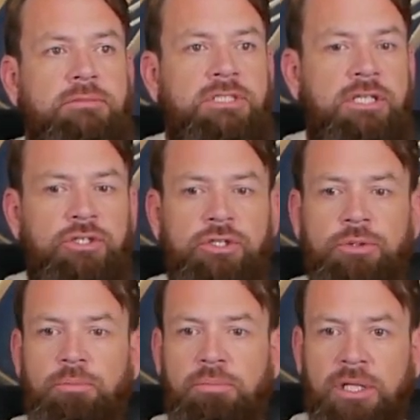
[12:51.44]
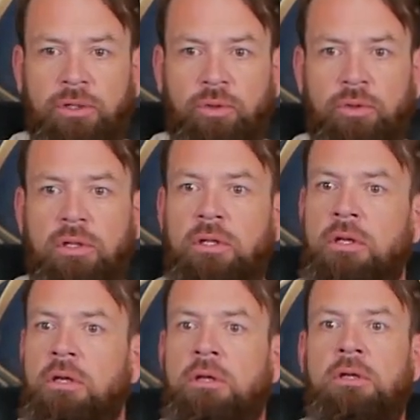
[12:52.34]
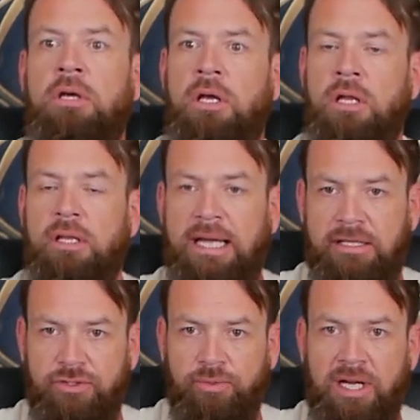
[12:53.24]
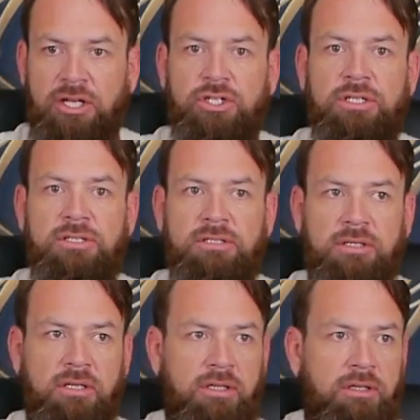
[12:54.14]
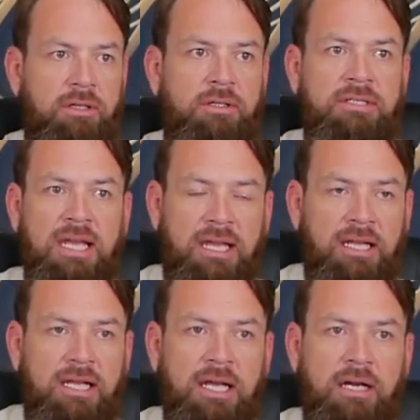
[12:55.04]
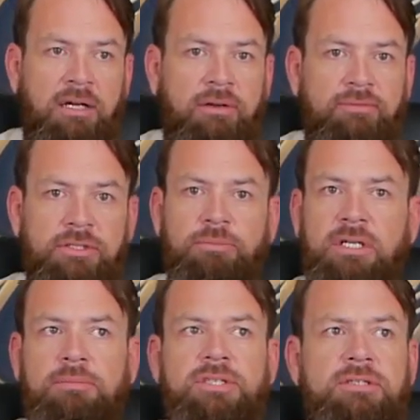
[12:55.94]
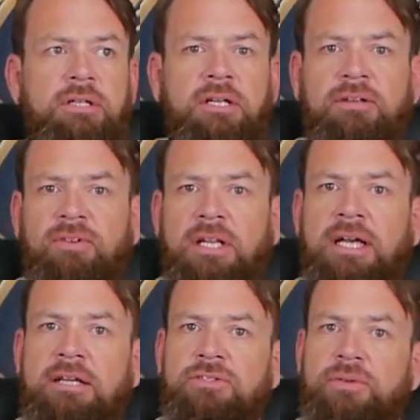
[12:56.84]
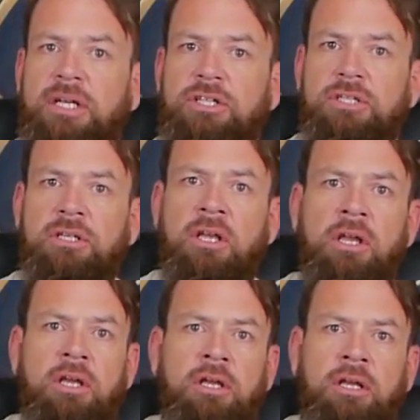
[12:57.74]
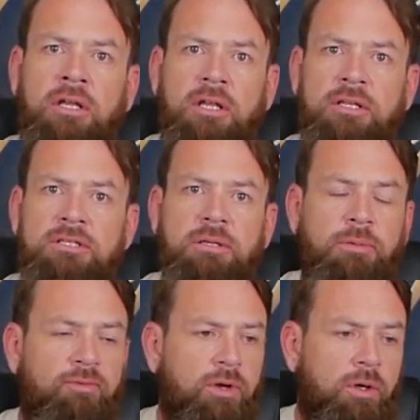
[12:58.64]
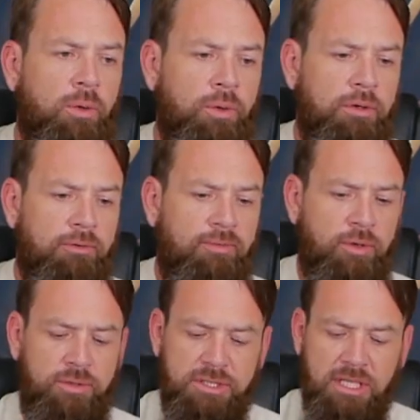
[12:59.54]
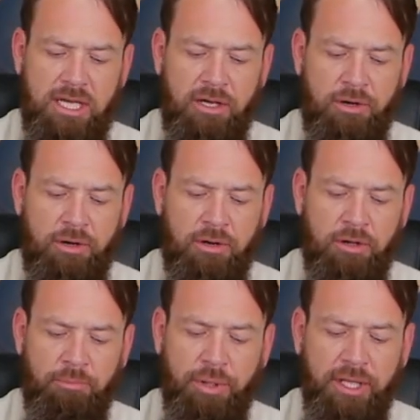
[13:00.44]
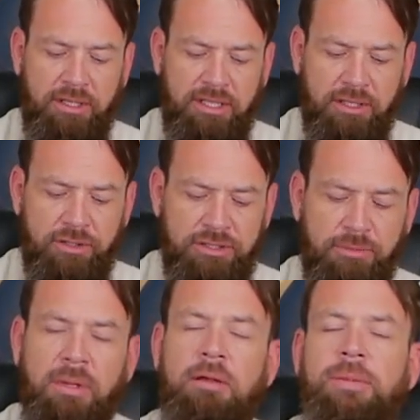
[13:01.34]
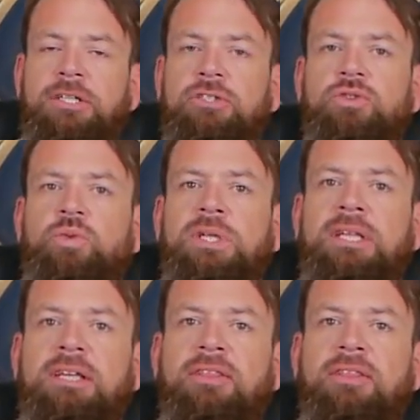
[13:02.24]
tissue built, lacerations taken care of. Sometimes it's not even a laceration. And some of our older folks that are on blood thinners, it may be just really